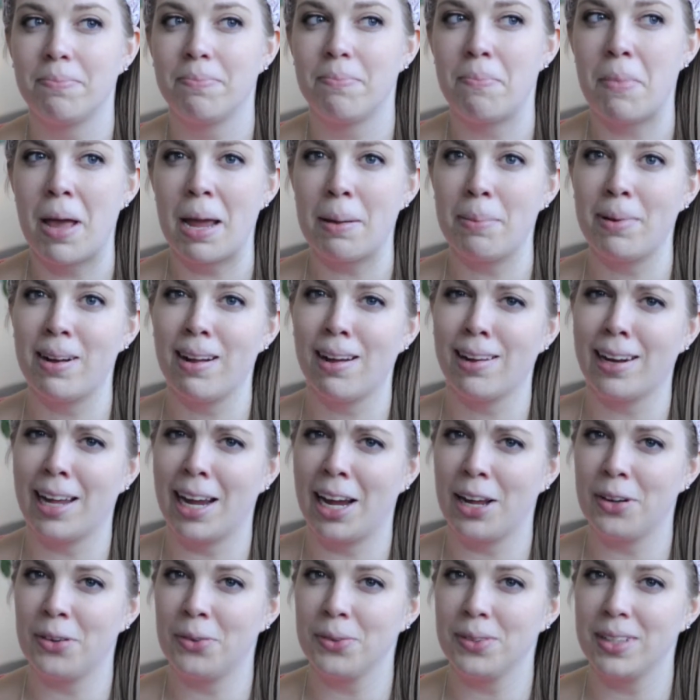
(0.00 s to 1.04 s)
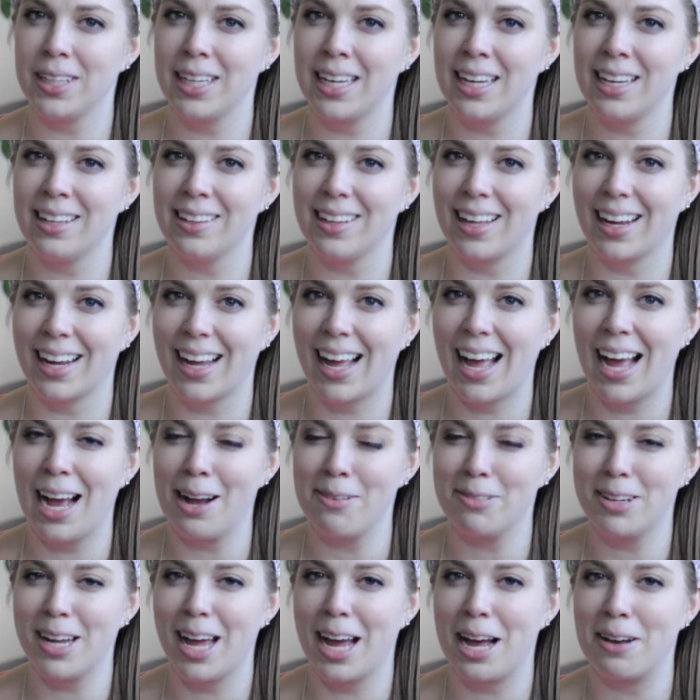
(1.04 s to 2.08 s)
maybe not annually, like I
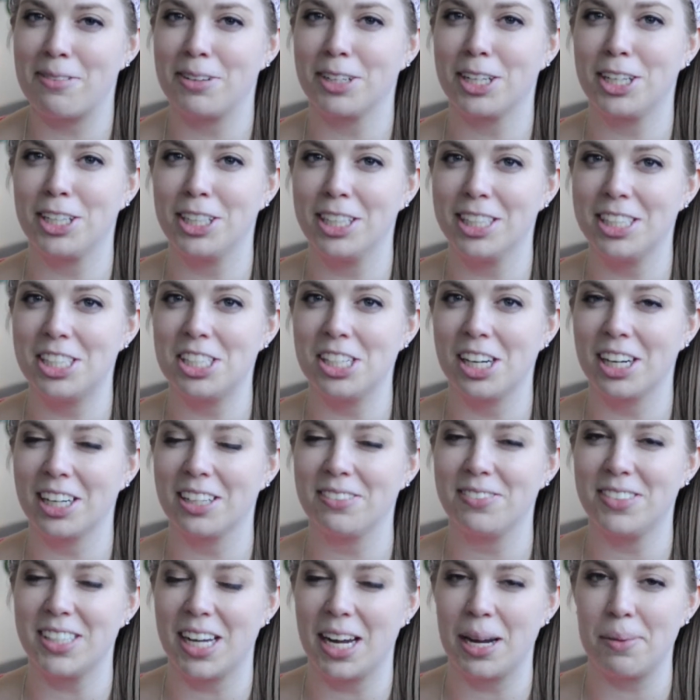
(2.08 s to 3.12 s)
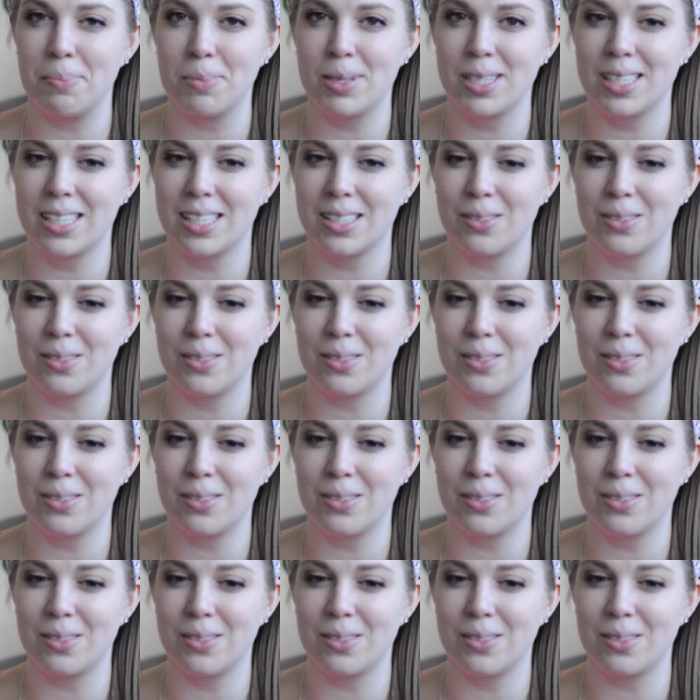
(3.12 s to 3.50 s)
have to have a good chunk of time to